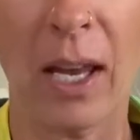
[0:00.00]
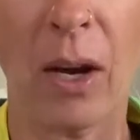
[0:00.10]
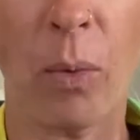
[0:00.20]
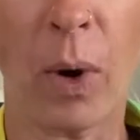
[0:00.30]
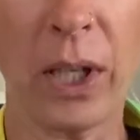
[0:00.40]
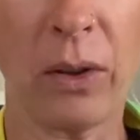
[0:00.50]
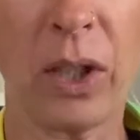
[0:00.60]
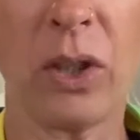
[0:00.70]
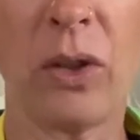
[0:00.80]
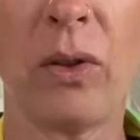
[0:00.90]
What you can
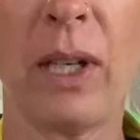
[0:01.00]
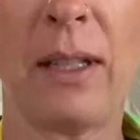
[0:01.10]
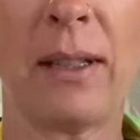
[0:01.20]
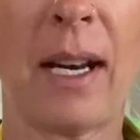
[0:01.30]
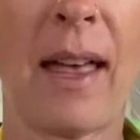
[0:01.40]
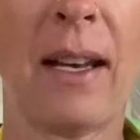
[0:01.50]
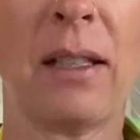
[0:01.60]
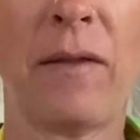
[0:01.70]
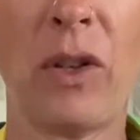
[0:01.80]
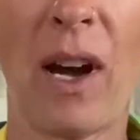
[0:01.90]
do instead of that is
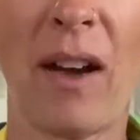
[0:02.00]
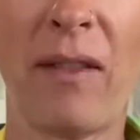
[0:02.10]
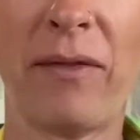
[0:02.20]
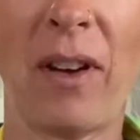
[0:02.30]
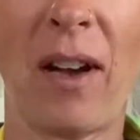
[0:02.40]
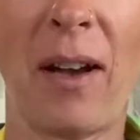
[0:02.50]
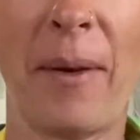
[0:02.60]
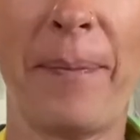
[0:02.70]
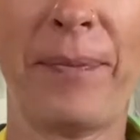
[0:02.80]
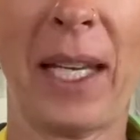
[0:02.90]
if you have
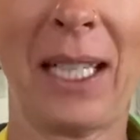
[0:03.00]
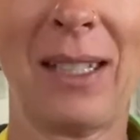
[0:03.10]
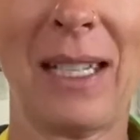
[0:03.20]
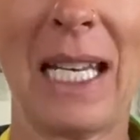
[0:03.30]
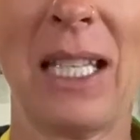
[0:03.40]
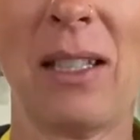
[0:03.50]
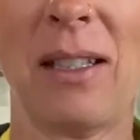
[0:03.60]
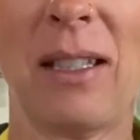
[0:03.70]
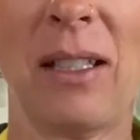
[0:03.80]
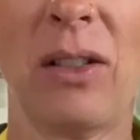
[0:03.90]
like a stainless
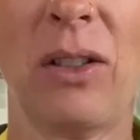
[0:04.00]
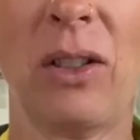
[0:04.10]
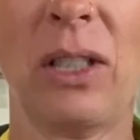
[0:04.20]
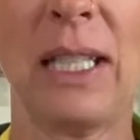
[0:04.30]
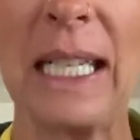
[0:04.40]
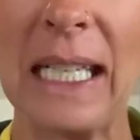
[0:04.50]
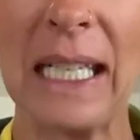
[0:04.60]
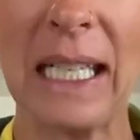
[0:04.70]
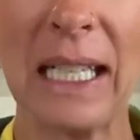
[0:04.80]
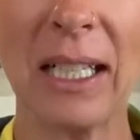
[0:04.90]
steel
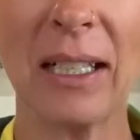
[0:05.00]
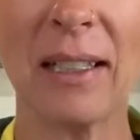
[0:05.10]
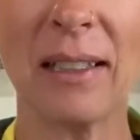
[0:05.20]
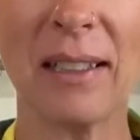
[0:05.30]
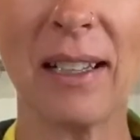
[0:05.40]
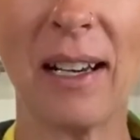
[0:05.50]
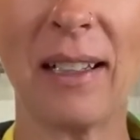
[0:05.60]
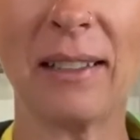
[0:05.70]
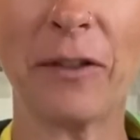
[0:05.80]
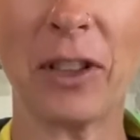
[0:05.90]
tea
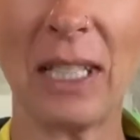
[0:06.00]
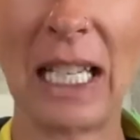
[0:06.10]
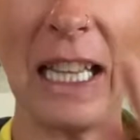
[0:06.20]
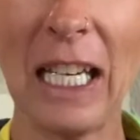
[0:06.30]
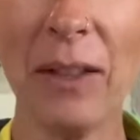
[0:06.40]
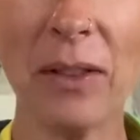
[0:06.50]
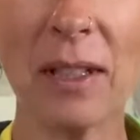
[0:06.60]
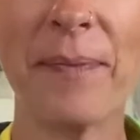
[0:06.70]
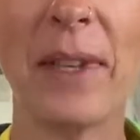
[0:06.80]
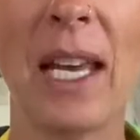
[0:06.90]
for tea leaves,
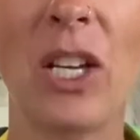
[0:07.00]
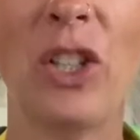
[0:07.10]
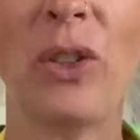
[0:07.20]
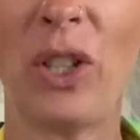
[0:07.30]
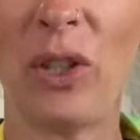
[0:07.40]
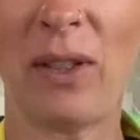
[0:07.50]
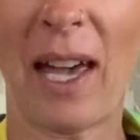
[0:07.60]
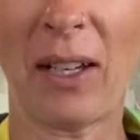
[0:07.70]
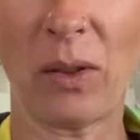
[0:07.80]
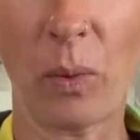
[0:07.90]
you can use
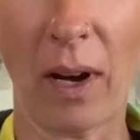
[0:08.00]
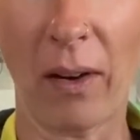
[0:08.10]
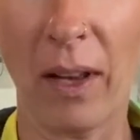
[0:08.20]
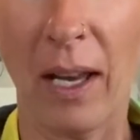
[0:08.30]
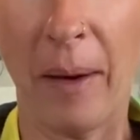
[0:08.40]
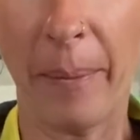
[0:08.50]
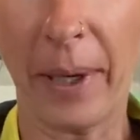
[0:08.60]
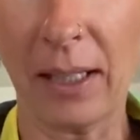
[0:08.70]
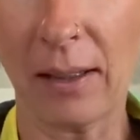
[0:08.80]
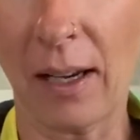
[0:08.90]
that as well.
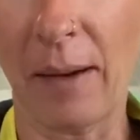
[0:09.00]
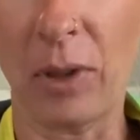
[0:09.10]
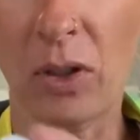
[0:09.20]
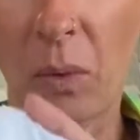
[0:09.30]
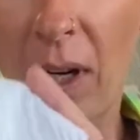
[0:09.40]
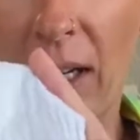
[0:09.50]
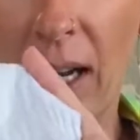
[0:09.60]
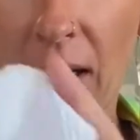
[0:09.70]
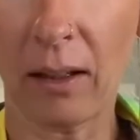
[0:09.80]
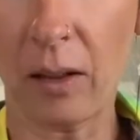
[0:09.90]
But you just want to
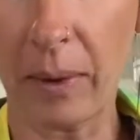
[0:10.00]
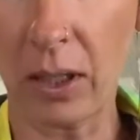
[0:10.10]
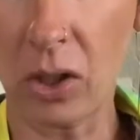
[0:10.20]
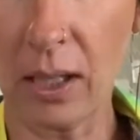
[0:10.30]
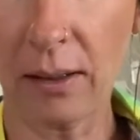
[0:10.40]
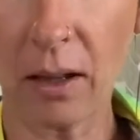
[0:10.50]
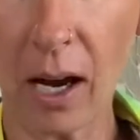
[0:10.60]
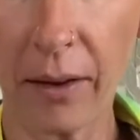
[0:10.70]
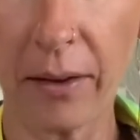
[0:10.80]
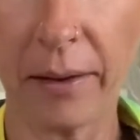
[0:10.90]
cut a little bit of
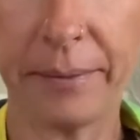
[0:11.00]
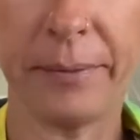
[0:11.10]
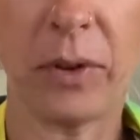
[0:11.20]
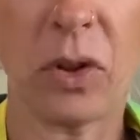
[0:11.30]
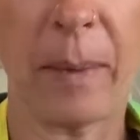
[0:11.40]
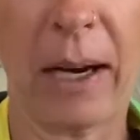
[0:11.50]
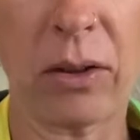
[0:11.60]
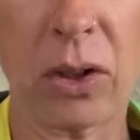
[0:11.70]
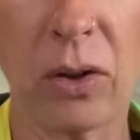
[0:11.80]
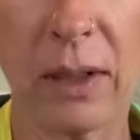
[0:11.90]
cheesecloth, do about
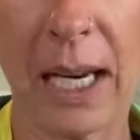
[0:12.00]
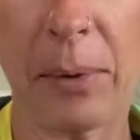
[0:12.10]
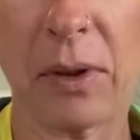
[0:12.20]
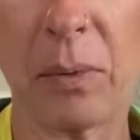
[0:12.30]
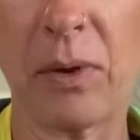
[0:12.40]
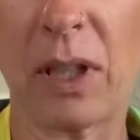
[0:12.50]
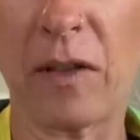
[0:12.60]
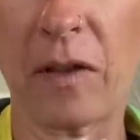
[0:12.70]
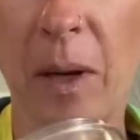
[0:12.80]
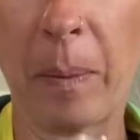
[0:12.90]
2 tablespoons of
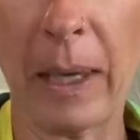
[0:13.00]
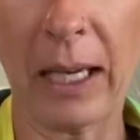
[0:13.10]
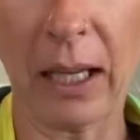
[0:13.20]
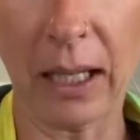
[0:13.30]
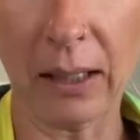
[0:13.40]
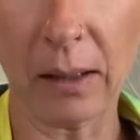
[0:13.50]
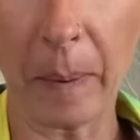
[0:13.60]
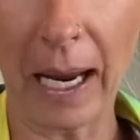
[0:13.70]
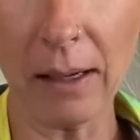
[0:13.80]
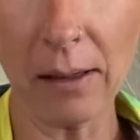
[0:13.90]
pickling
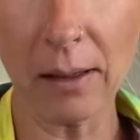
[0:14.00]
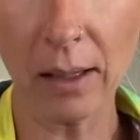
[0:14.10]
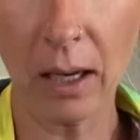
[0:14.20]
spice.